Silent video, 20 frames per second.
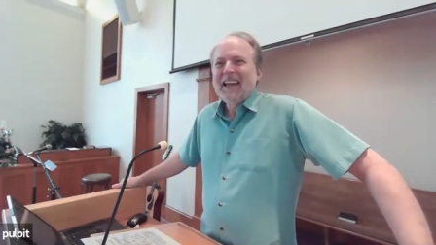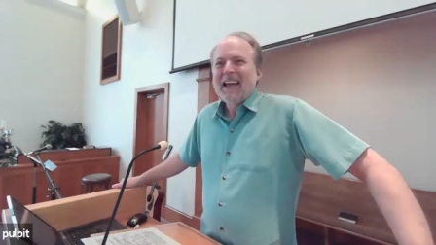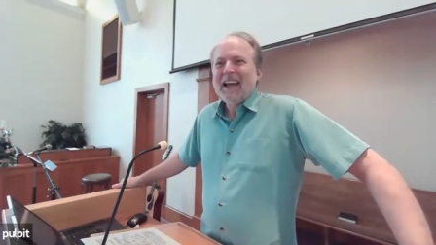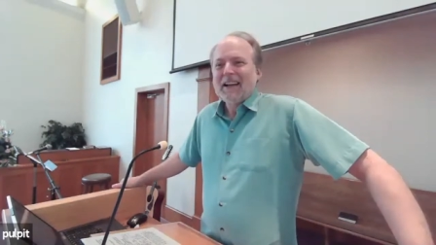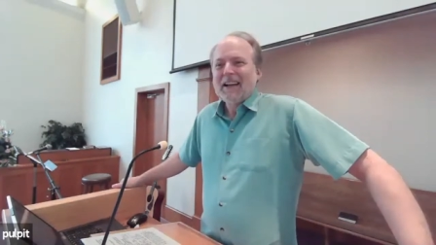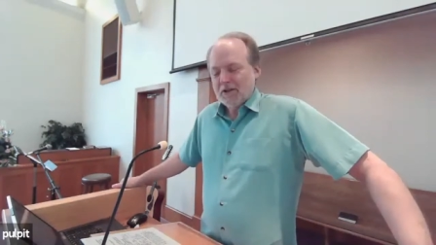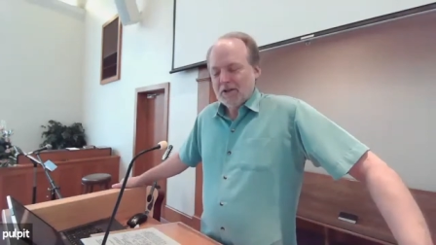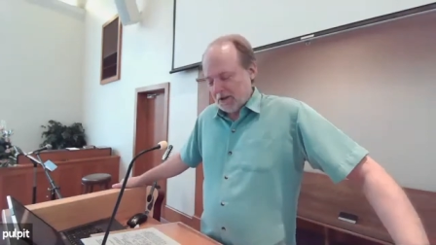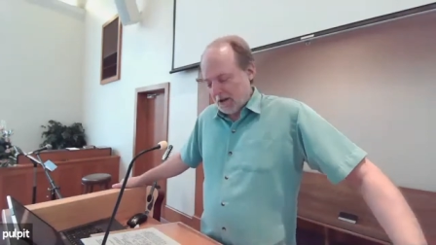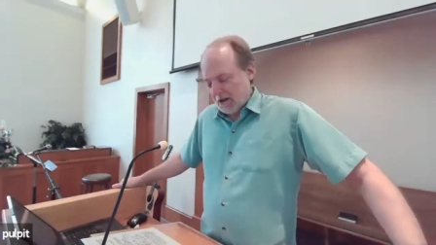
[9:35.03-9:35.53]

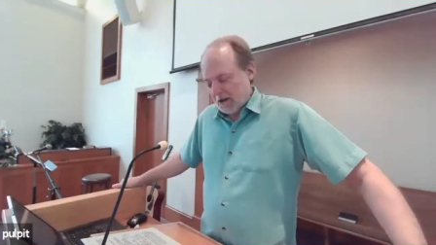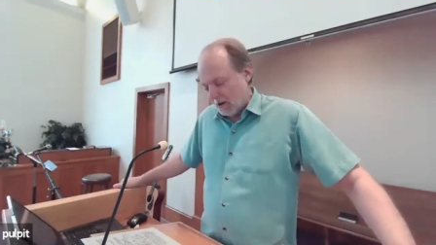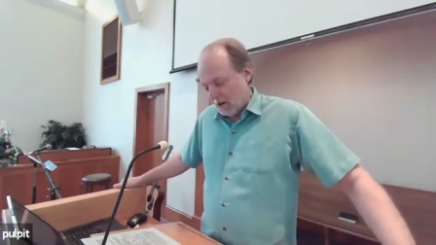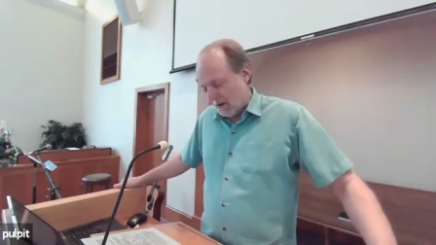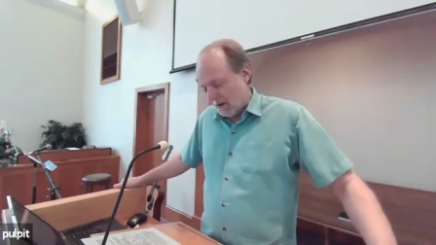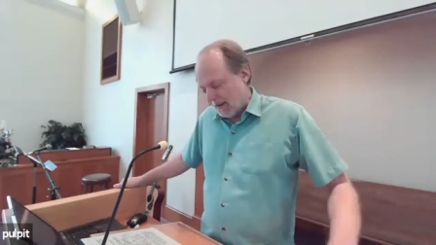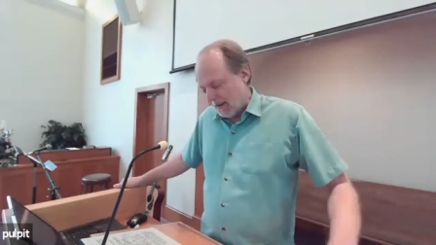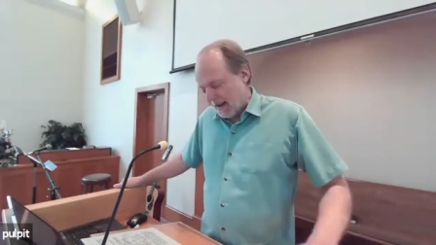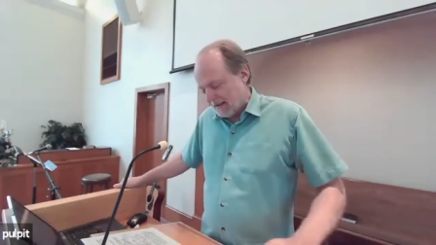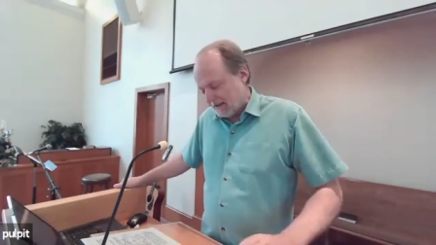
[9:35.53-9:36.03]
And so uh,
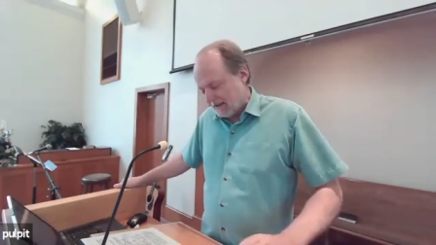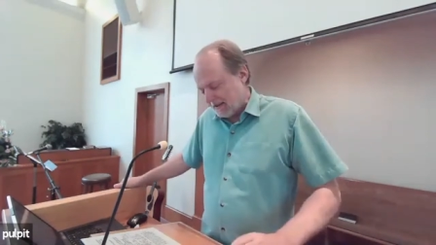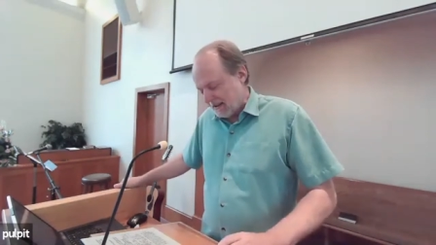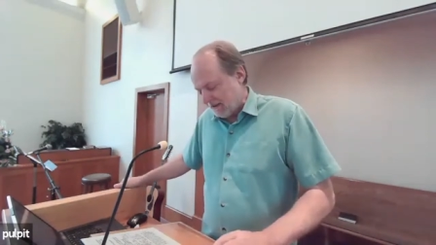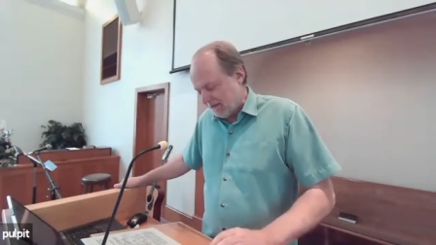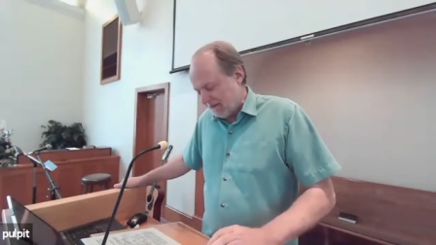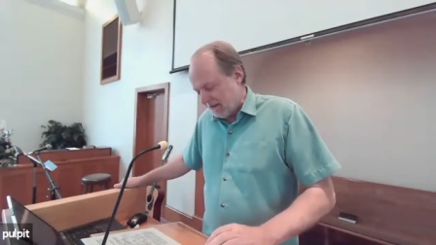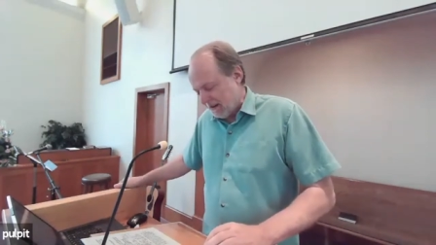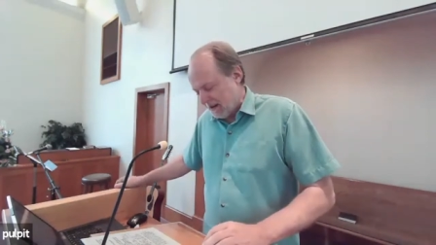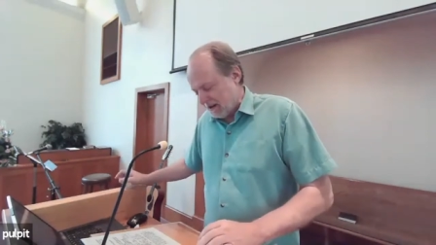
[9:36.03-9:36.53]
that's the
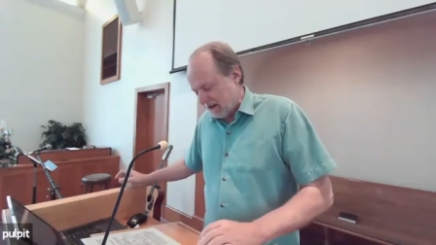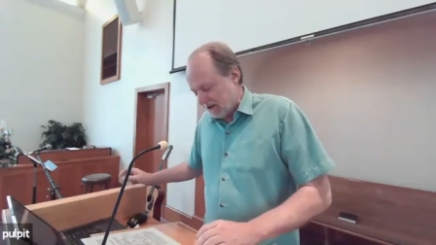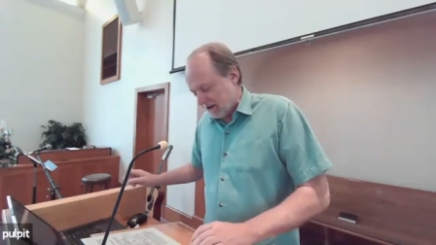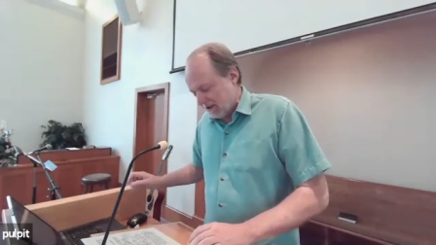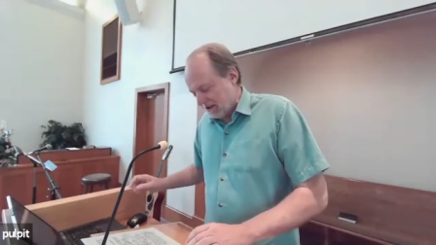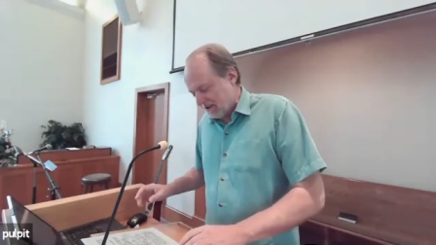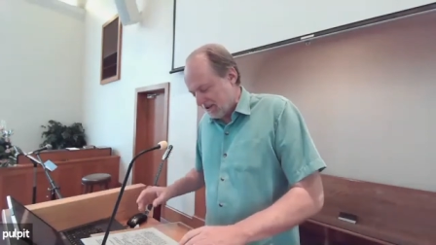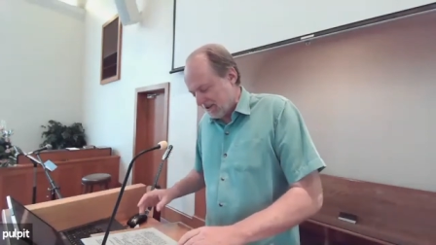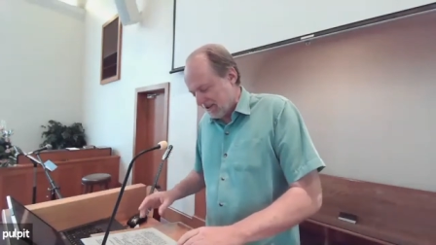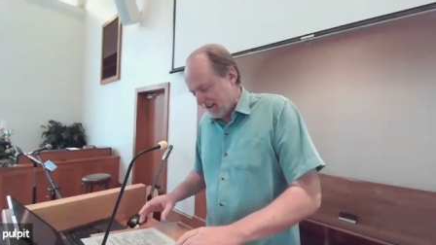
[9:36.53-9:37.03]

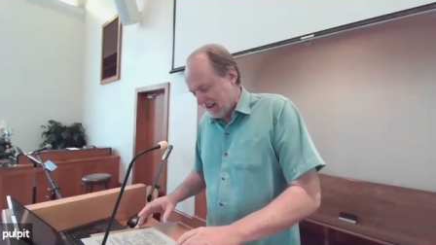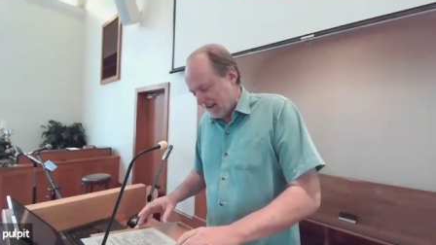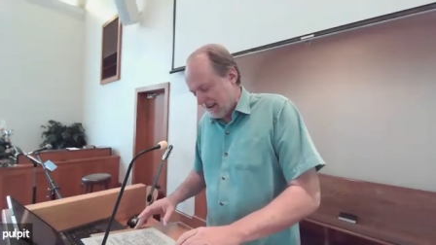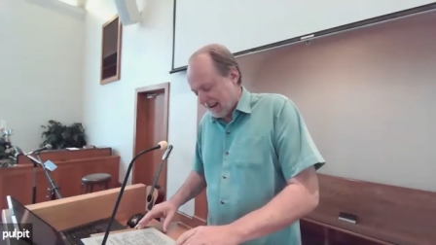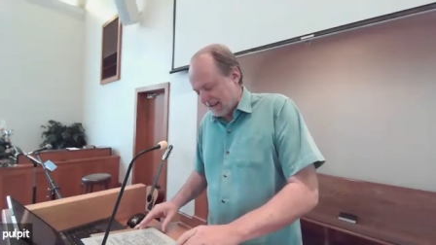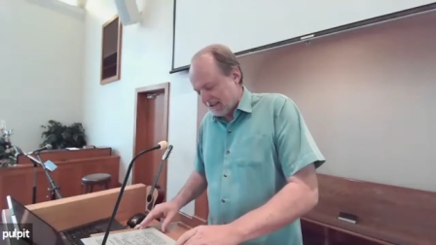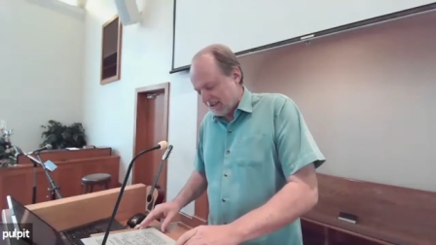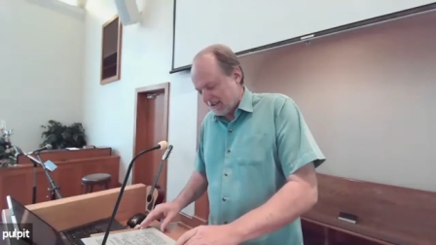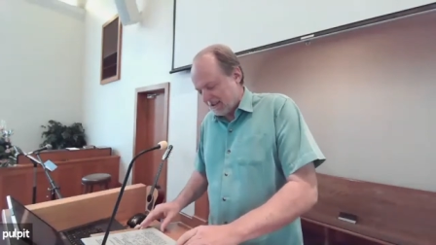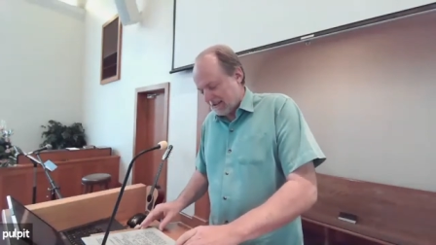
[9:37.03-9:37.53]
Ephesians
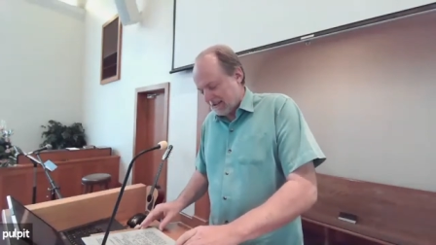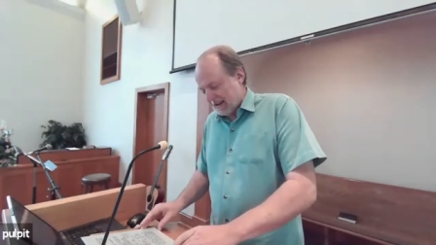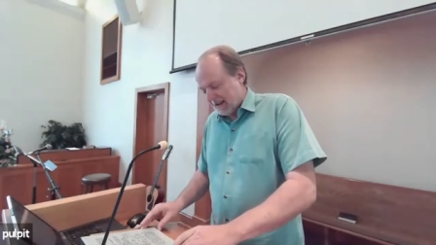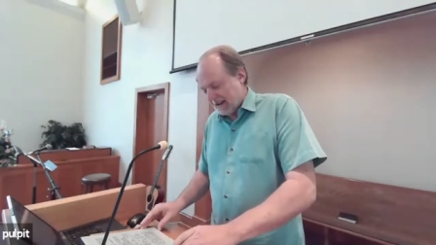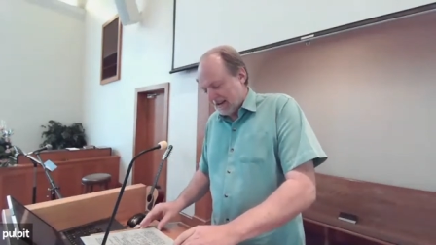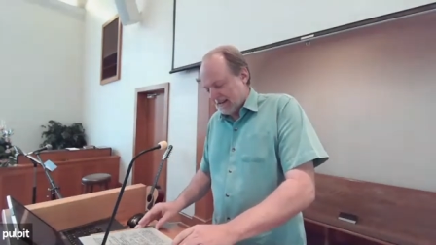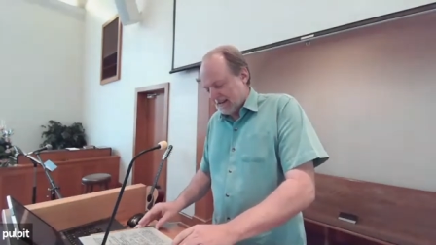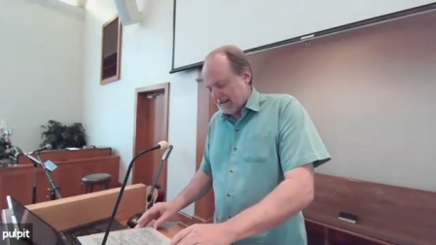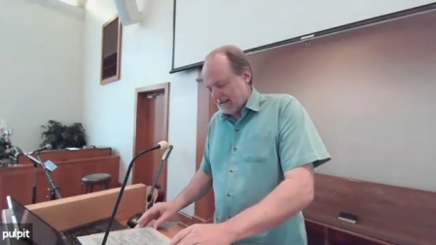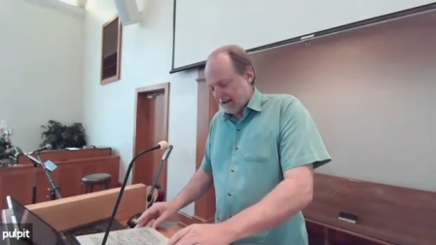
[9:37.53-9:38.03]
text.
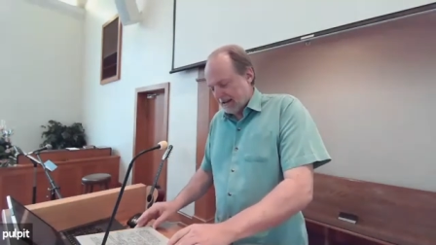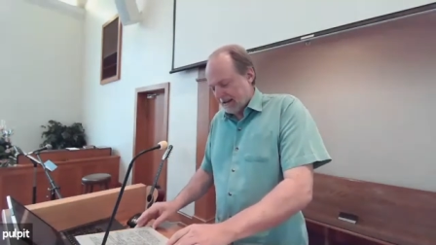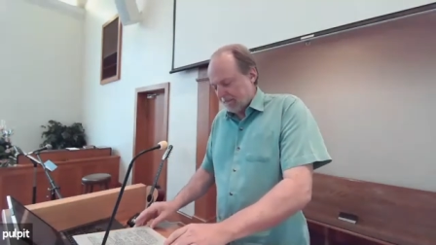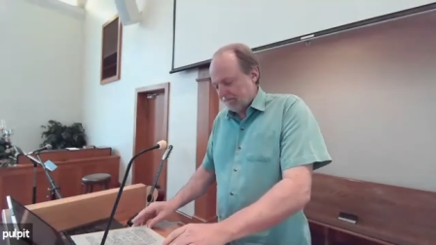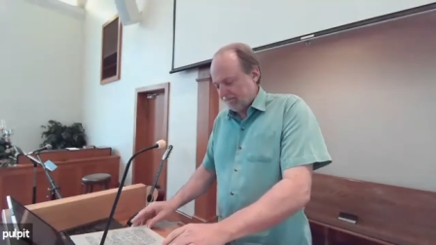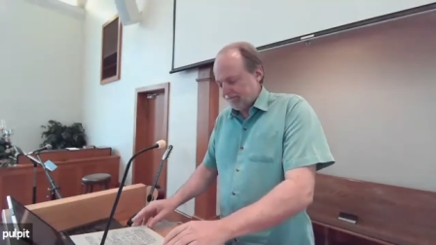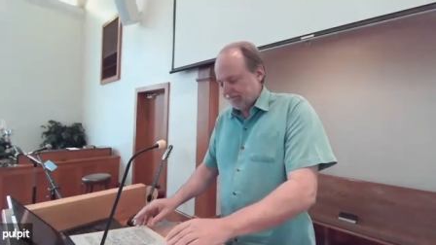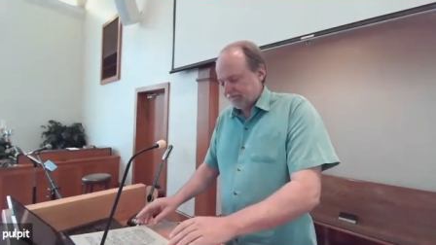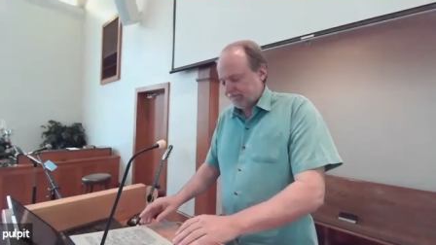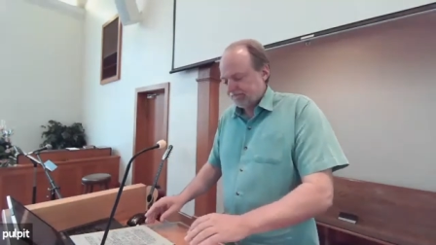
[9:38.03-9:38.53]
And
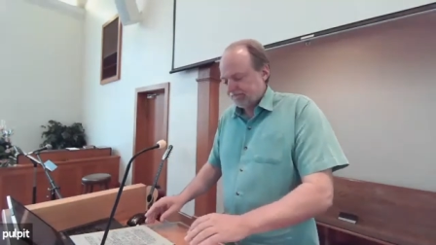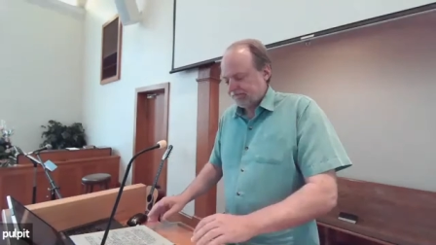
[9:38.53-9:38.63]
um,